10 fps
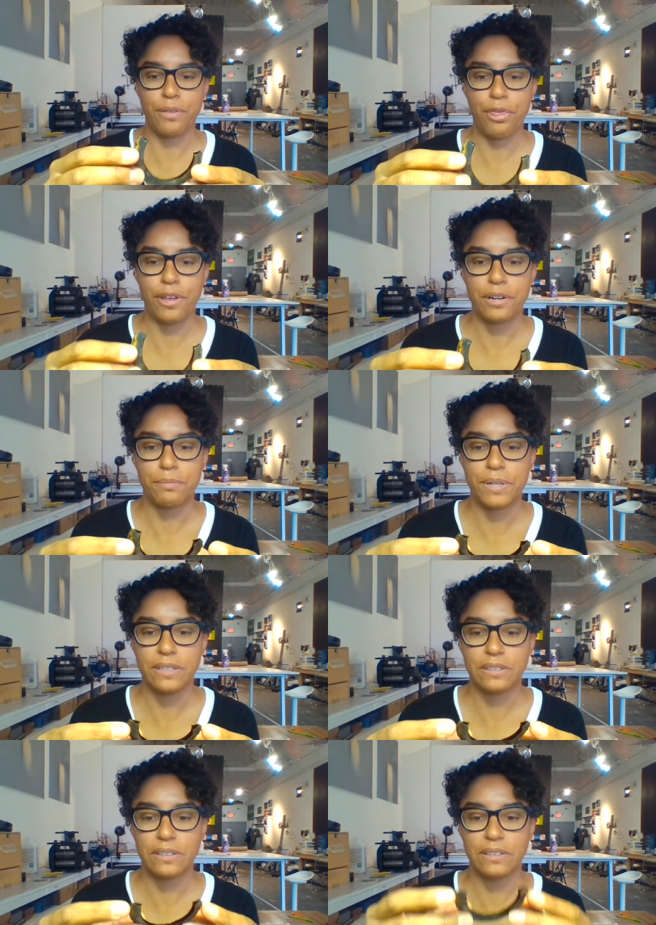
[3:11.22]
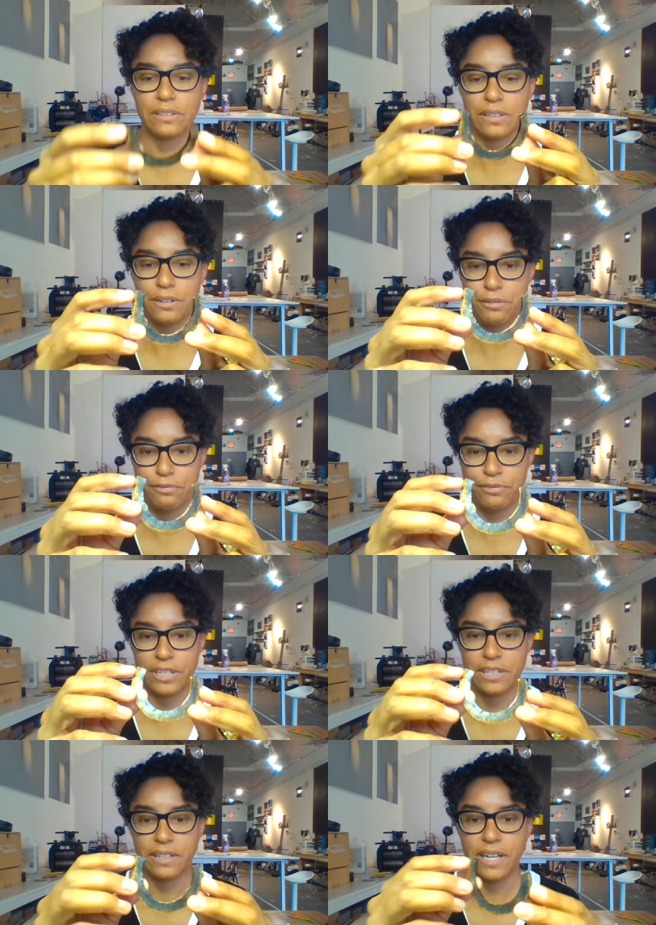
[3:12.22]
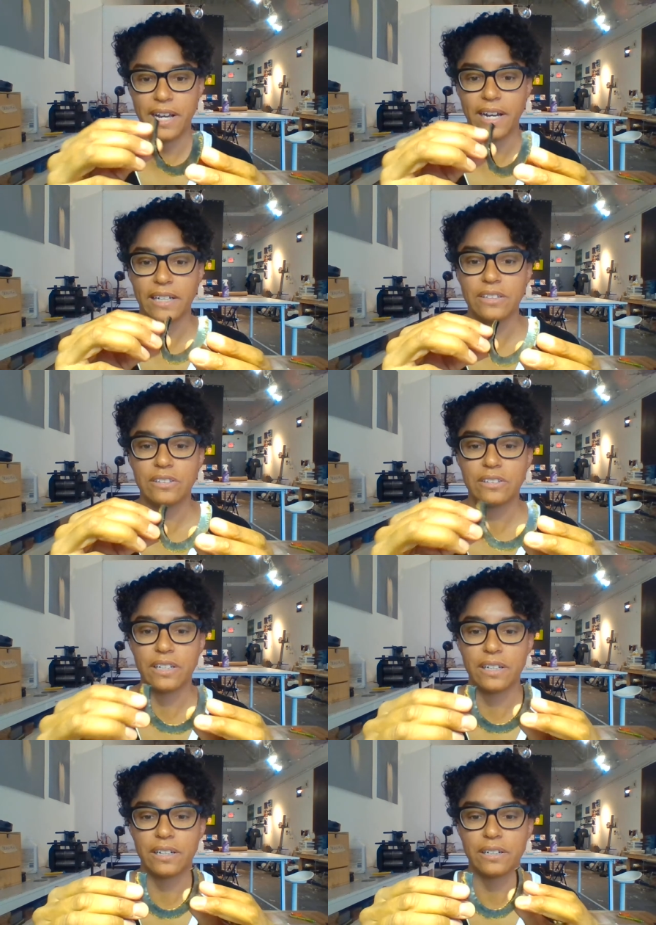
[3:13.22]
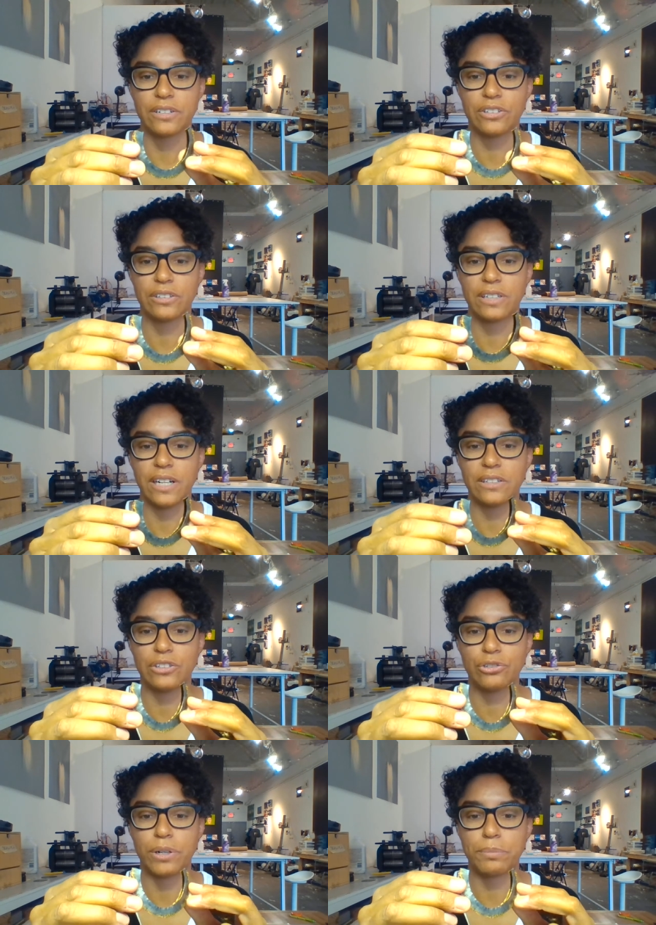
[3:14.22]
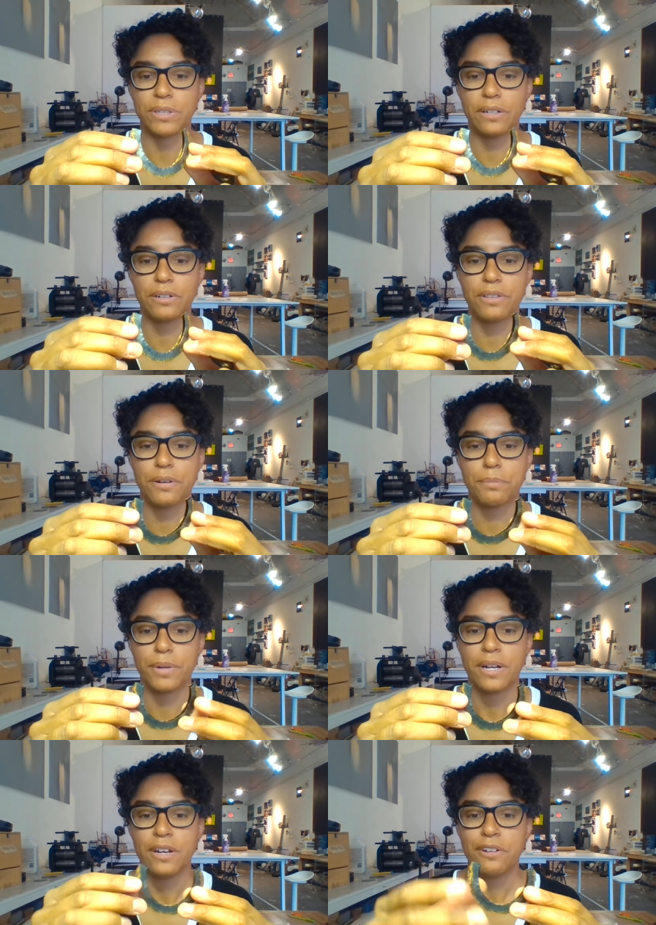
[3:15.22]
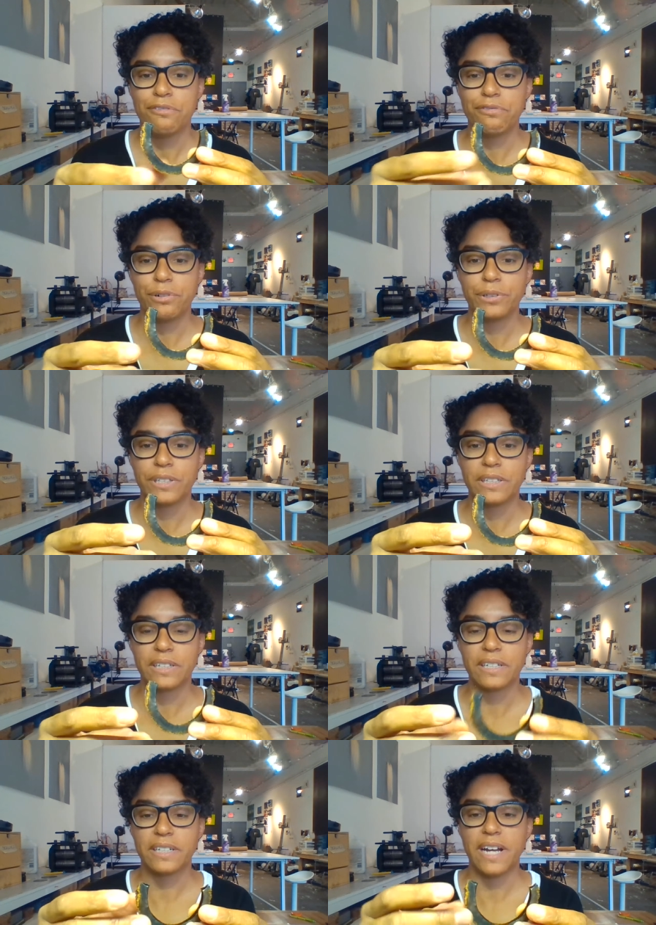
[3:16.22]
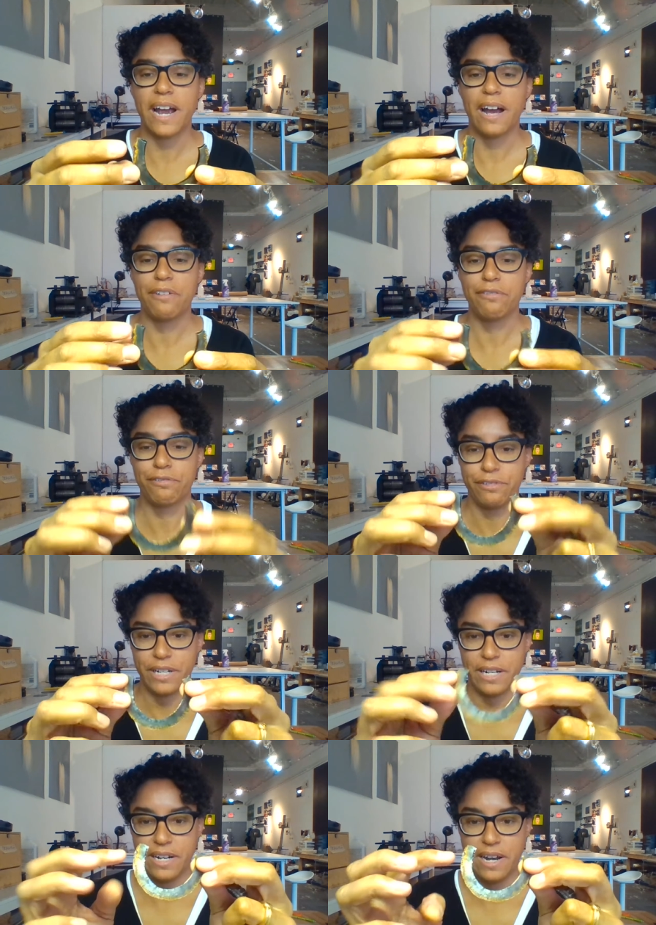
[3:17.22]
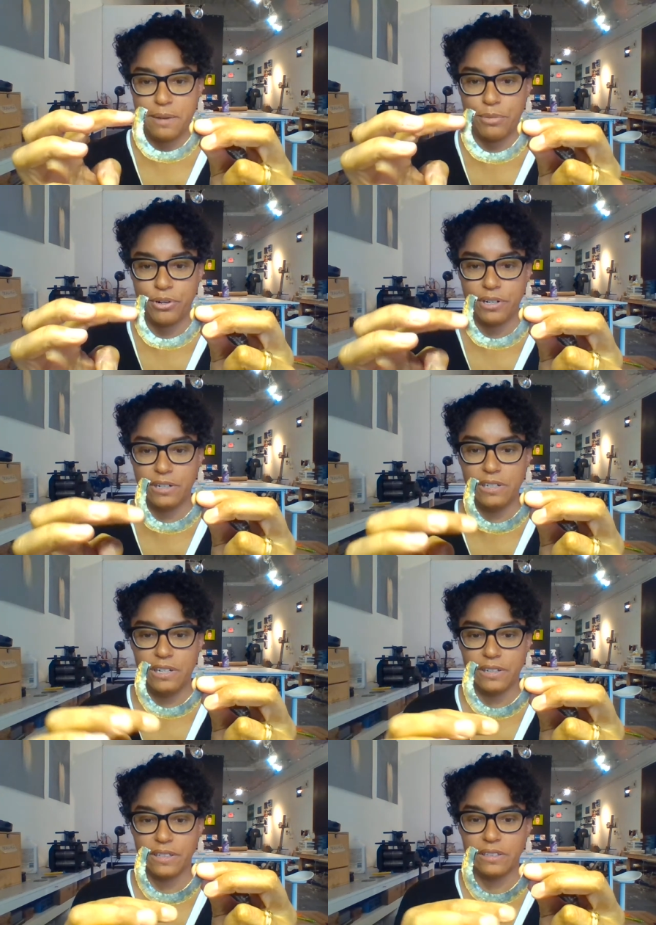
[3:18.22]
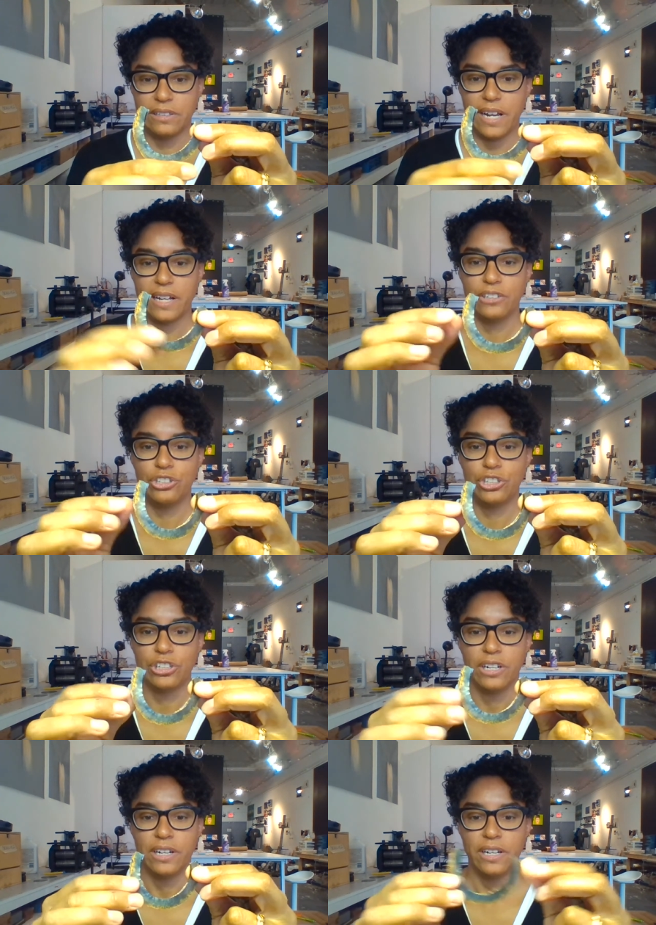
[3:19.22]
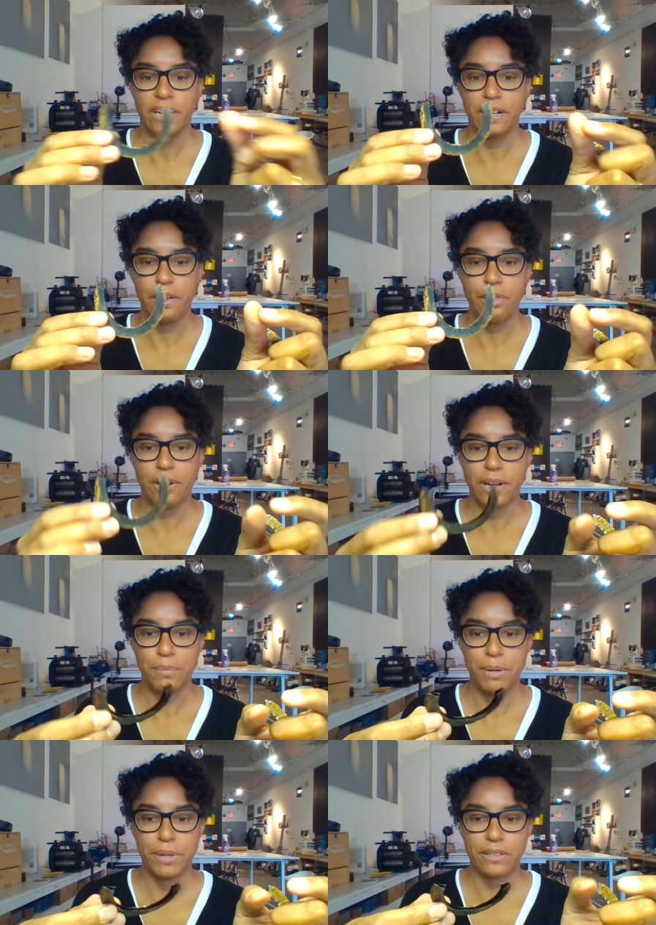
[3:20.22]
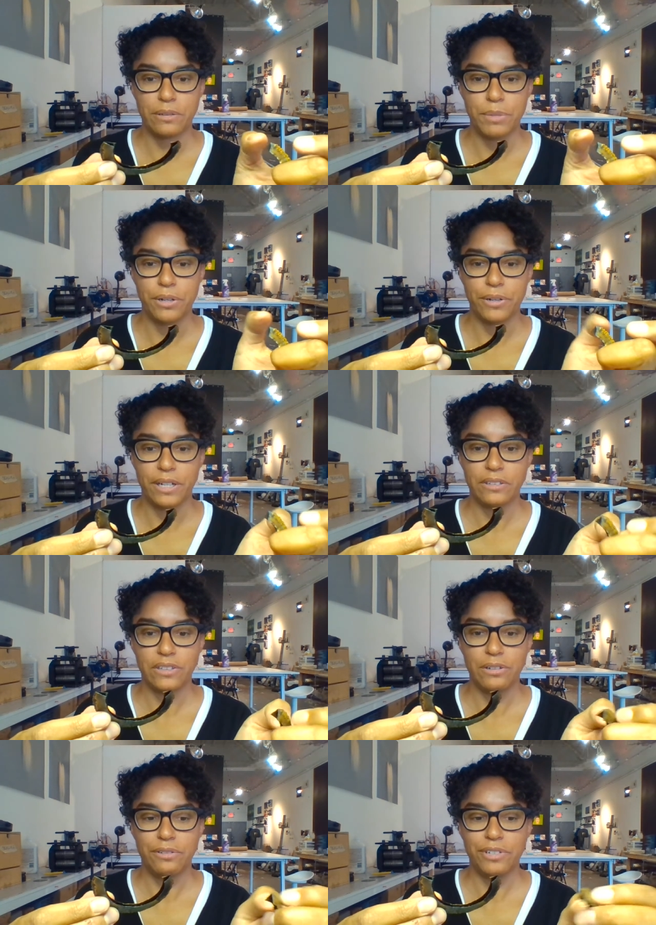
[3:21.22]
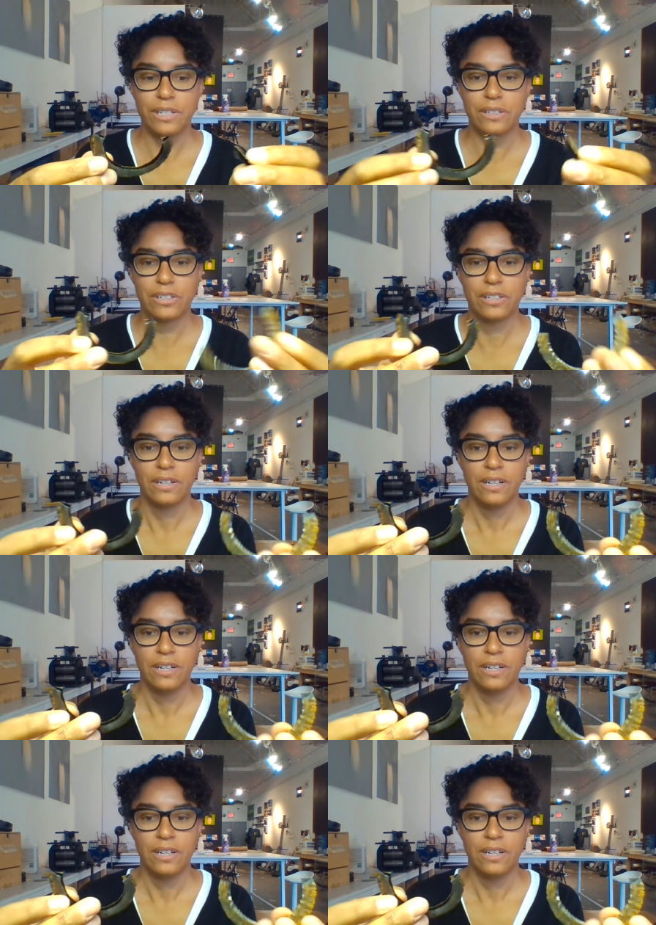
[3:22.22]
thin pieces of tin cans and cut strips out of them, folded it in half and hammered it along this edge, and I thought I might make some earrings out of it.